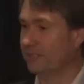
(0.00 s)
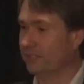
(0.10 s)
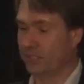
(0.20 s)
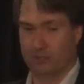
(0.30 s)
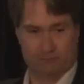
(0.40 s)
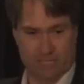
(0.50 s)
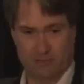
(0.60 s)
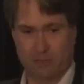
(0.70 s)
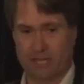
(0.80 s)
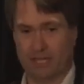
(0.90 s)
So
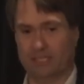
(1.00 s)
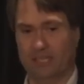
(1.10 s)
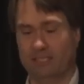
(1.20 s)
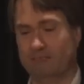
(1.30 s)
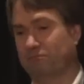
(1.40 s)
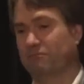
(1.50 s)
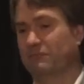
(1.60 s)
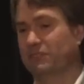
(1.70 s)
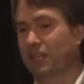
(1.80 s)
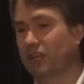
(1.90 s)
Samsung Galaxy S
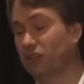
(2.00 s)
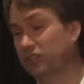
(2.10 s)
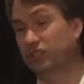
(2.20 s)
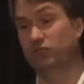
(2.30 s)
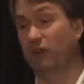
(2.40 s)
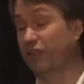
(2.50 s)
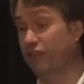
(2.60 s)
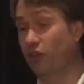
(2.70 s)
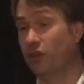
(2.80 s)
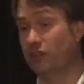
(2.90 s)
is going to cost you a
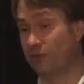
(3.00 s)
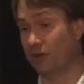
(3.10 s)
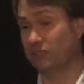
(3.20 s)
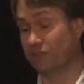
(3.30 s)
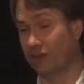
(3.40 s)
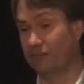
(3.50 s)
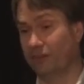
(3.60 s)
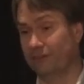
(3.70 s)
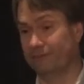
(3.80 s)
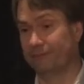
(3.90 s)
third of the price of an iPhone.
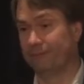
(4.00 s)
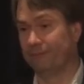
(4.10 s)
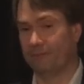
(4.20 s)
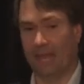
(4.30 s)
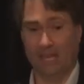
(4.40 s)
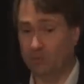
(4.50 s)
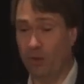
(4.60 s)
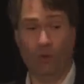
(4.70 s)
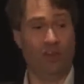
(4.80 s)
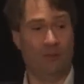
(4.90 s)
And it's where
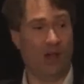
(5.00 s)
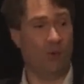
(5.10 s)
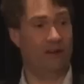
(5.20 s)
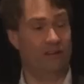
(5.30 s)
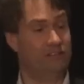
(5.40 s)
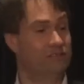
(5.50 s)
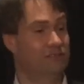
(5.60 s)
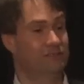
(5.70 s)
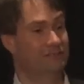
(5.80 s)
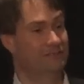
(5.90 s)
all the malware is,
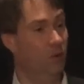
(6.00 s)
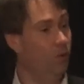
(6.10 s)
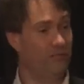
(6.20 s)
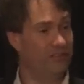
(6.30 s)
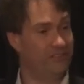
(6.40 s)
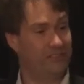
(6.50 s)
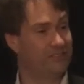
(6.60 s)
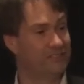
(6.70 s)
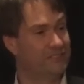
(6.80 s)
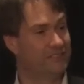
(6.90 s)
all of it.
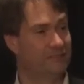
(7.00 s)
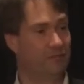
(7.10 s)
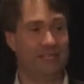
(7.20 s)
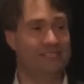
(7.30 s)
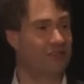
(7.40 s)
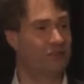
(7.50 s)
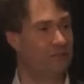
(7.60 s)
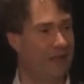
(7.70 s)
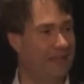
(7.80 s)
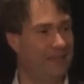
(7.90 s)
Please don't do
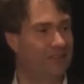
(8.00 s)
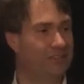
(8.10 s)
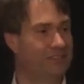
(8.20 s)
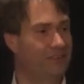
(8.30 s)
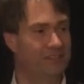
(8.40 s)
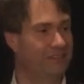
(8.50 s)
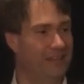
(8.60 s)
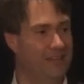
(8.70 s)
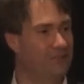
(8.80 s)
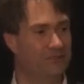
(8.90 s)
banking on your
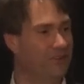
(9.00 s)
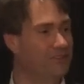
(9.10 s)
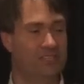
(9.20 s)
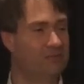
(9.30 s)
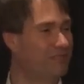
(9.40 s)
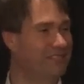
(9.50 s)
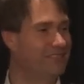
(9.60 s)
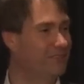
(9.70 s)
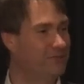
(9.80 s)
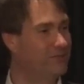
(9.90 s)
Android phones, just please
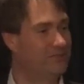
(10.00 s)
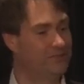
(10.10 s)
don't.